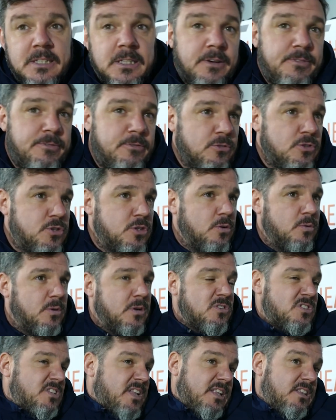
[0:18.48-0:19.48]
The front two
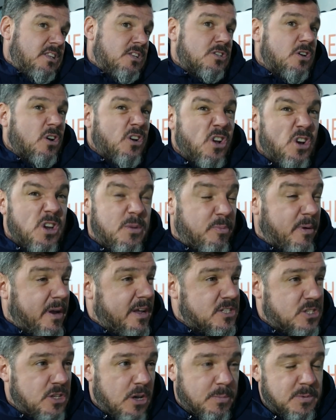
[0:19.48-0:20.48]
were outstanding. So I can only
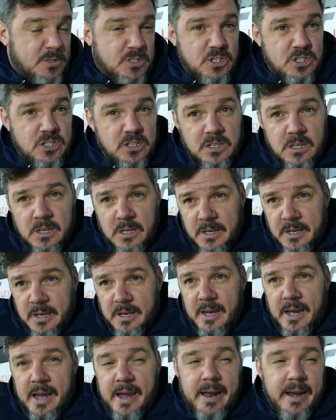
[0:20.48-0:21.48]
praise the opposition.
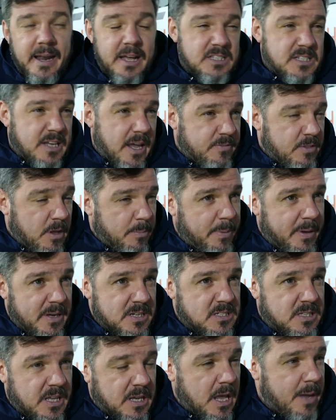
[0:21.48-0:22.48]
Air lads gave their
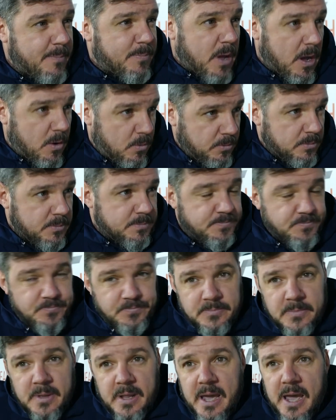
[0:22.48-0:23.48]
best. They kept going.
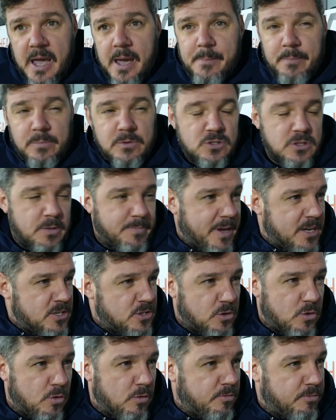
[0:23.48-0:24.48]
But there's a
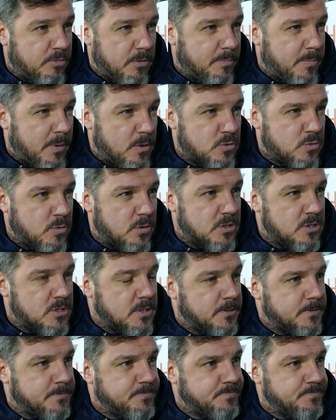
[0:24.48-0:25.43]
major goal for them both squads.